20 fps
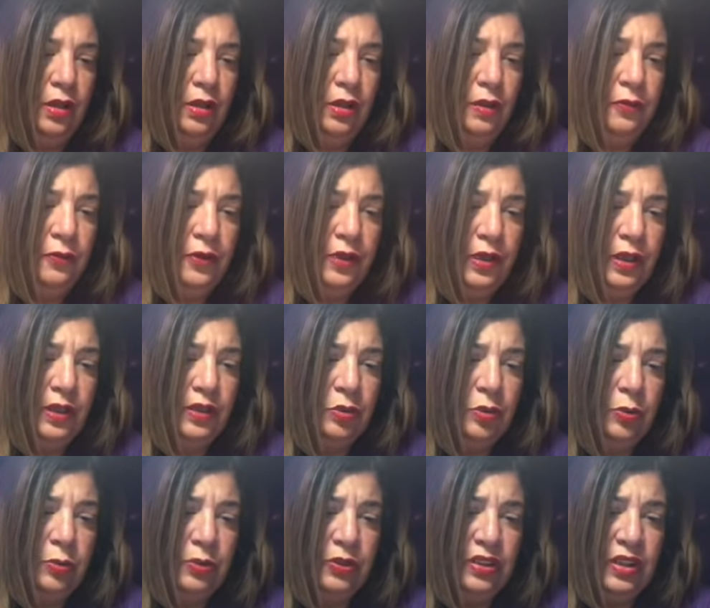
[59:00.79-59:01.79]
The phoenix
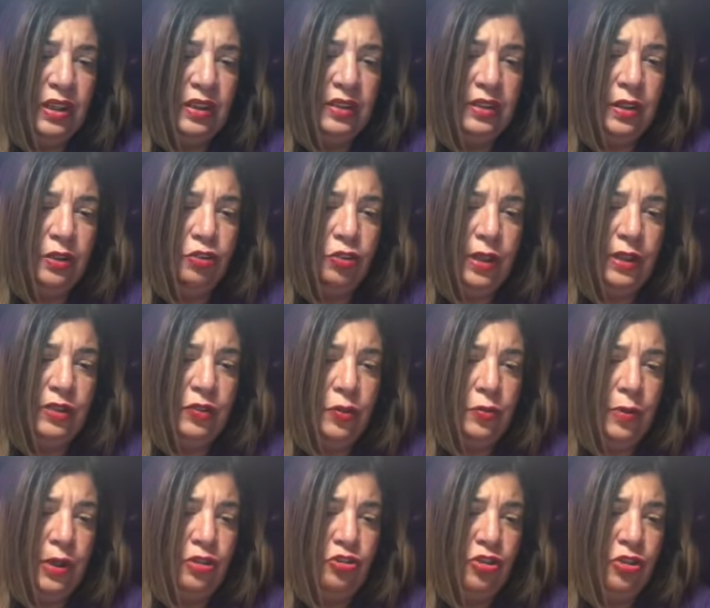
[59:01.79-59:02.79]
represents the
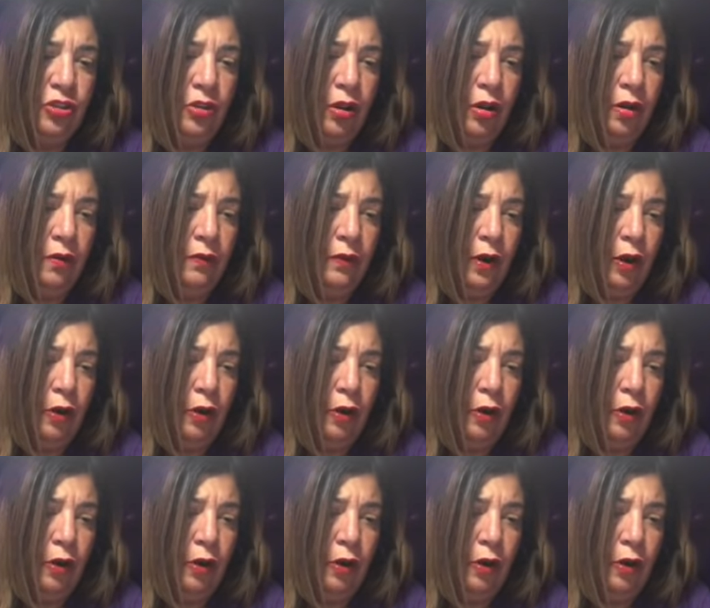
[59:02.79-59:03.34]
transformation of